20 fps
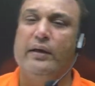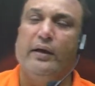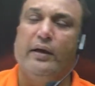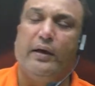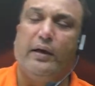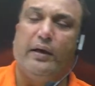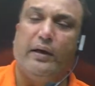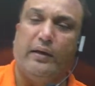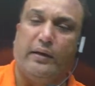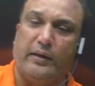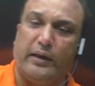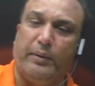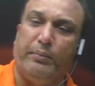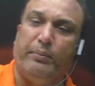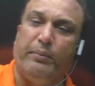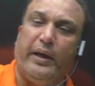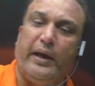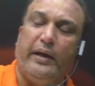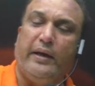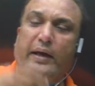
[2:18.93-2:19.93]
the
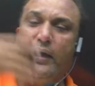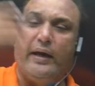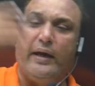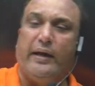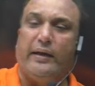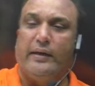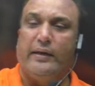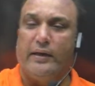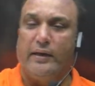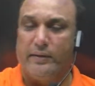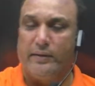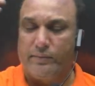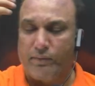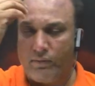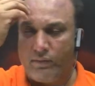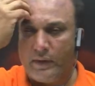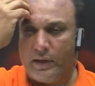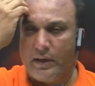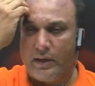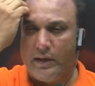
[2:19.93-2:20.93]
man and the
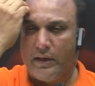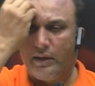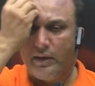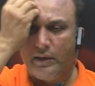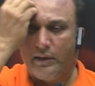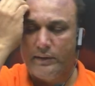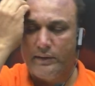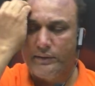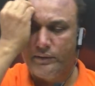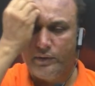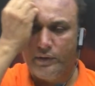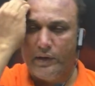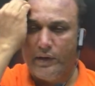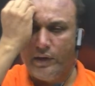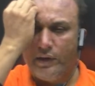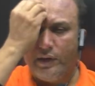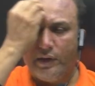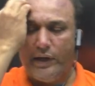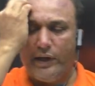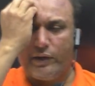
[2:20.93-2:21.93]

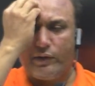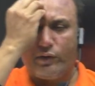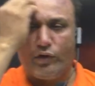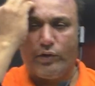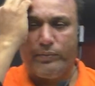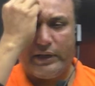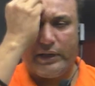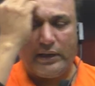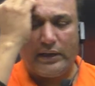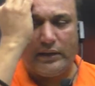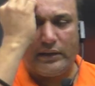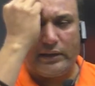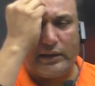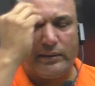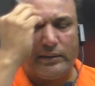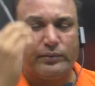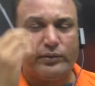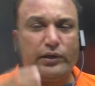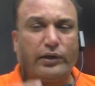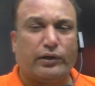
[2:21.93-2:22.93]
economical
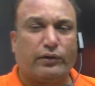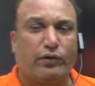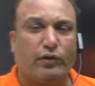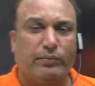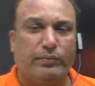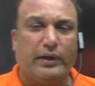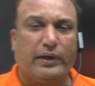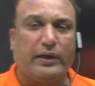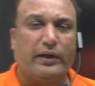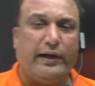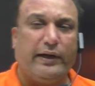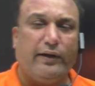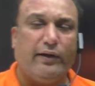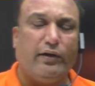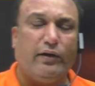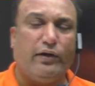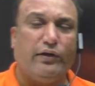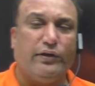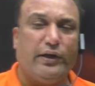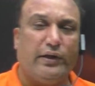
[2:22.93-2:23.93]
terms, economic
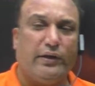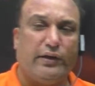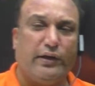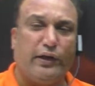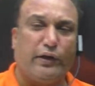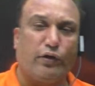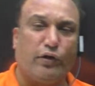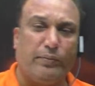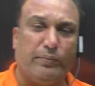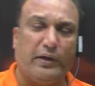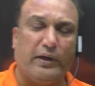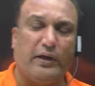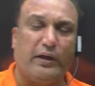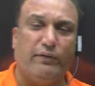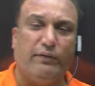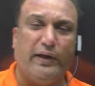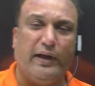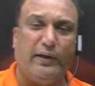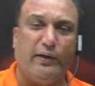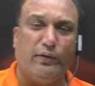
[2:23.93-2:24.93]
ideologies, economical
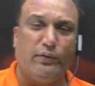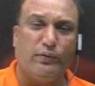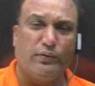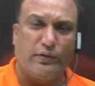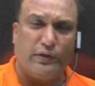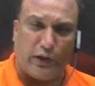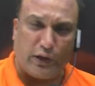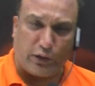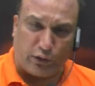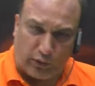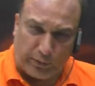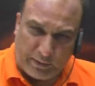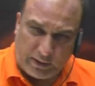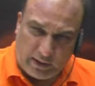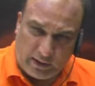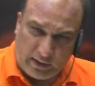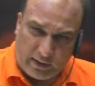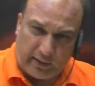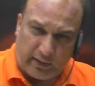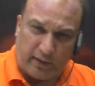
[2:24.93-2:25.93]
values,
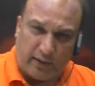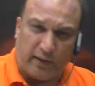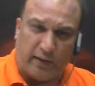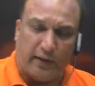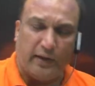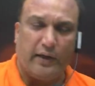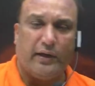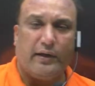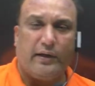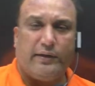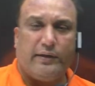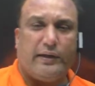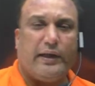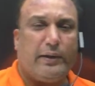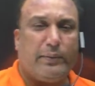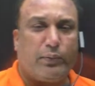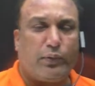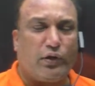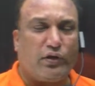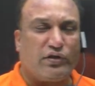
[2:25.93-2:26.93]
economical
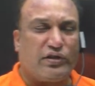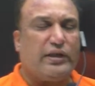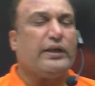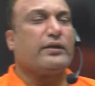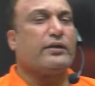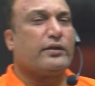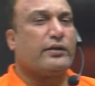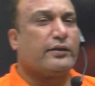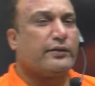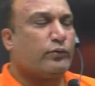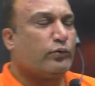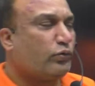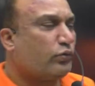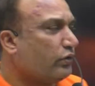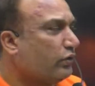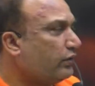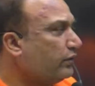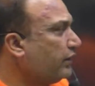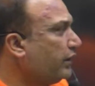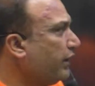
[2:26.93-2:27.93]
that process.
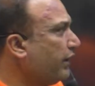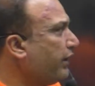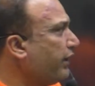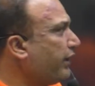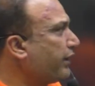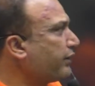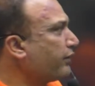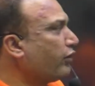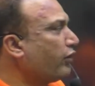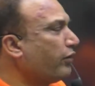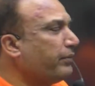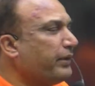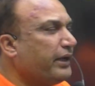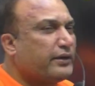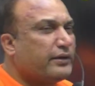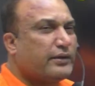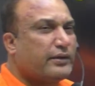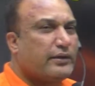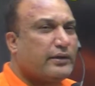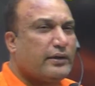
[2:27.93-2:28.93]
So
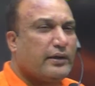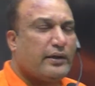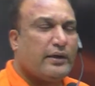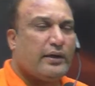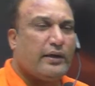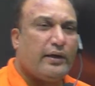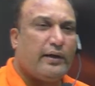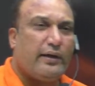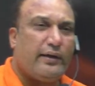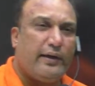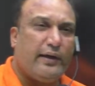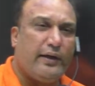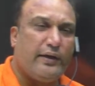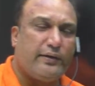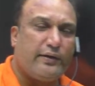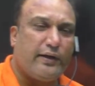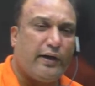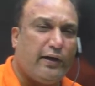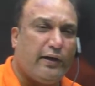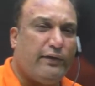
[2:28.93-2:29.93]
economics is
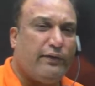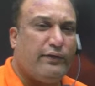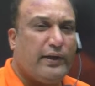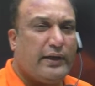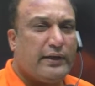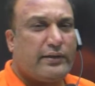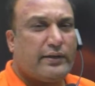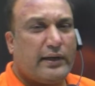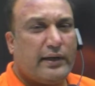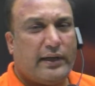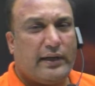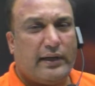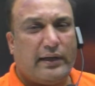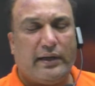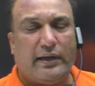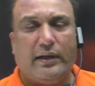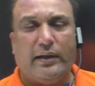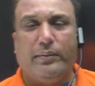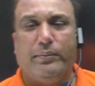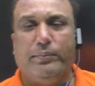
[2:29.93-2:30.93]
always
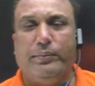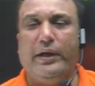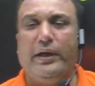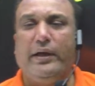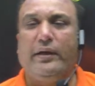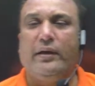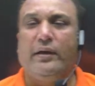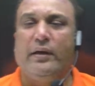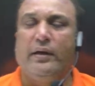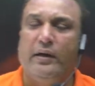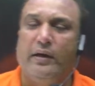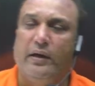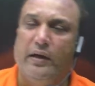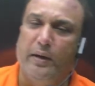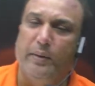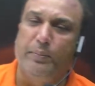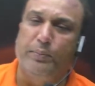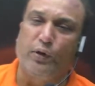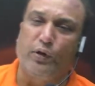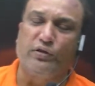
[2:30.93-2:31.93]
being a
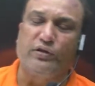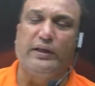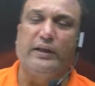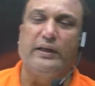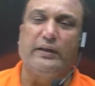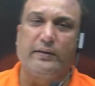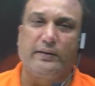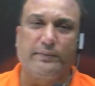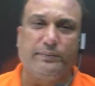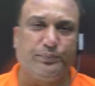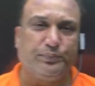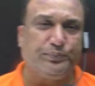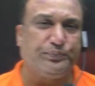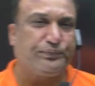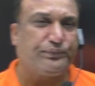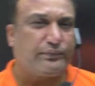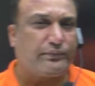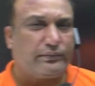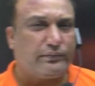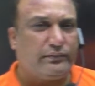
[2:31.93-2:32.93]
process.
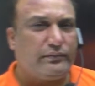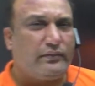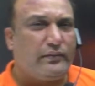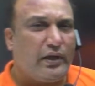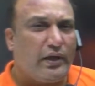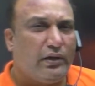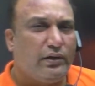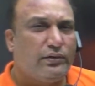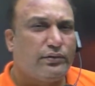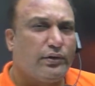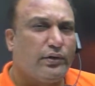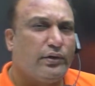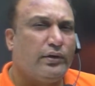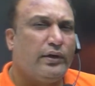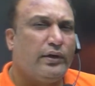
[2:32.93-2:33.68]
So